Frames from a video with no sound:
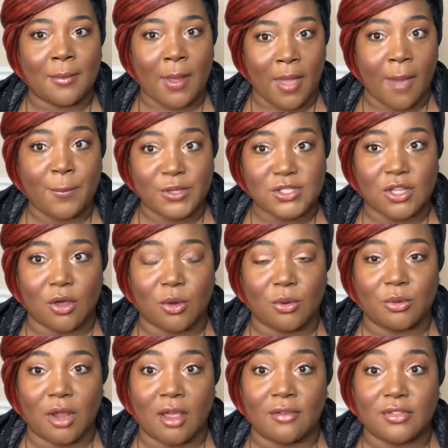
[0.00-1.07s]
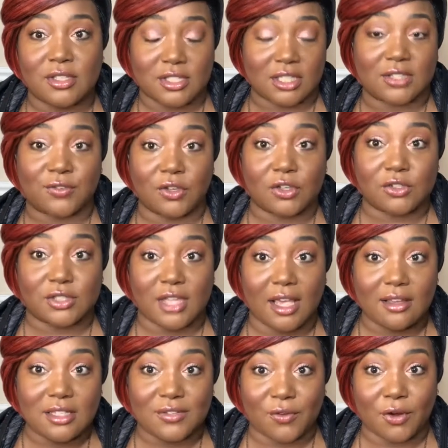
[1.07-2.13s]
episode of the Six Figure
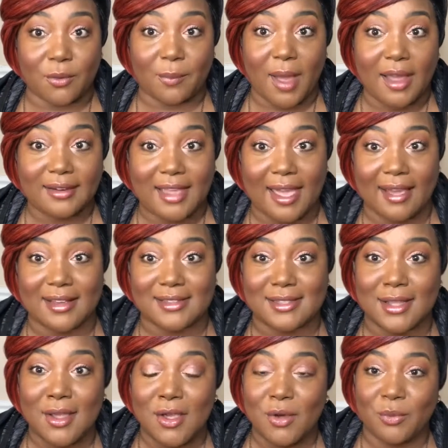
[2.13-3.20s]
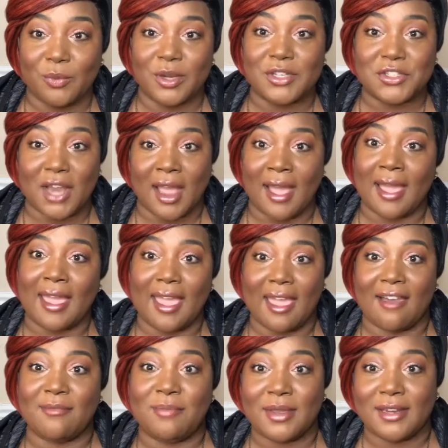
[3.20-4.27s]
Sales Funnel podcast, which I
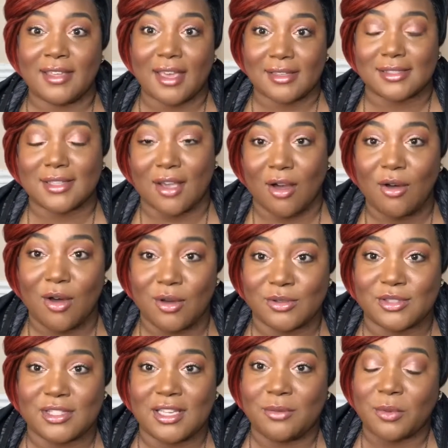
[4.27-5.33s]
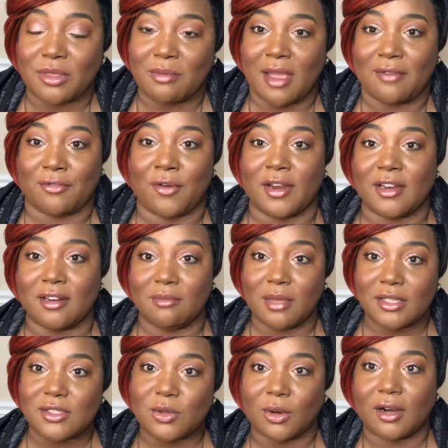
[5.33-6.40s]
have been guest co-hosting with my friend and
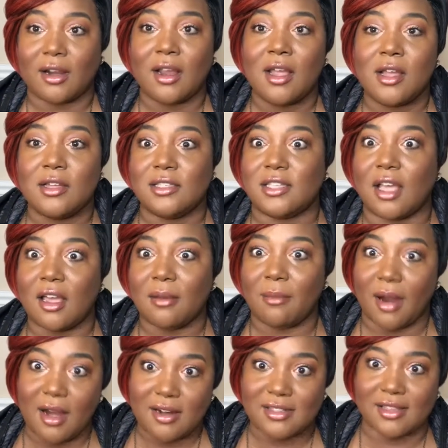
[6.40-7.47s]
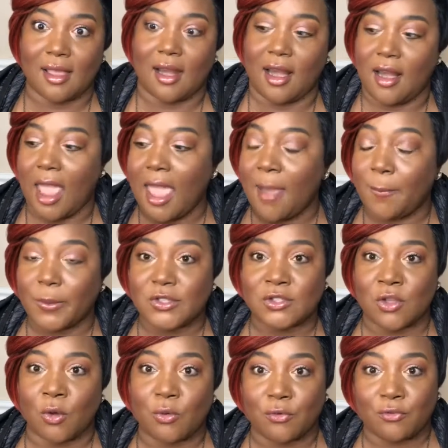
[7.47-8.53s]
mentor, Don Mars, and
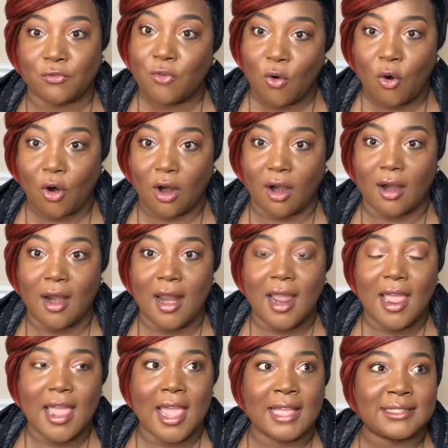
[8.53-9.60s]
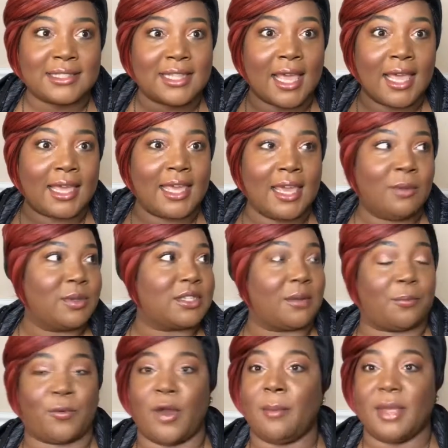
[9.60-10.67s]
episode four. It's like, it was a
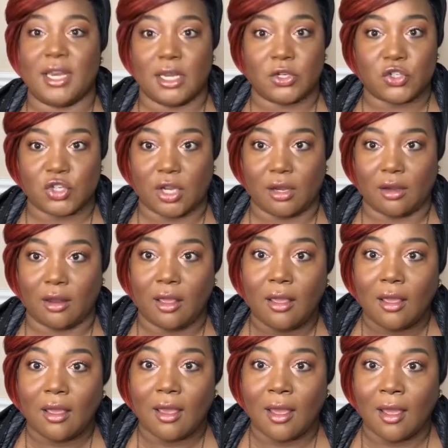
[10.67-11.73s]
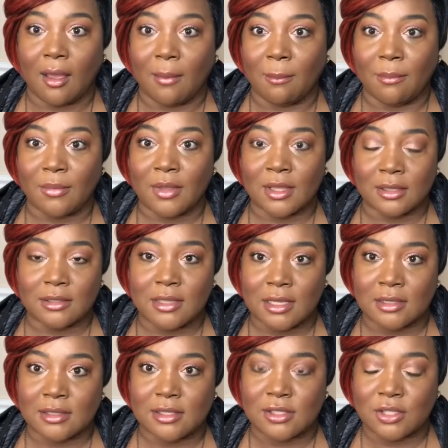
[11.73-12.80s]
premonition um, in, in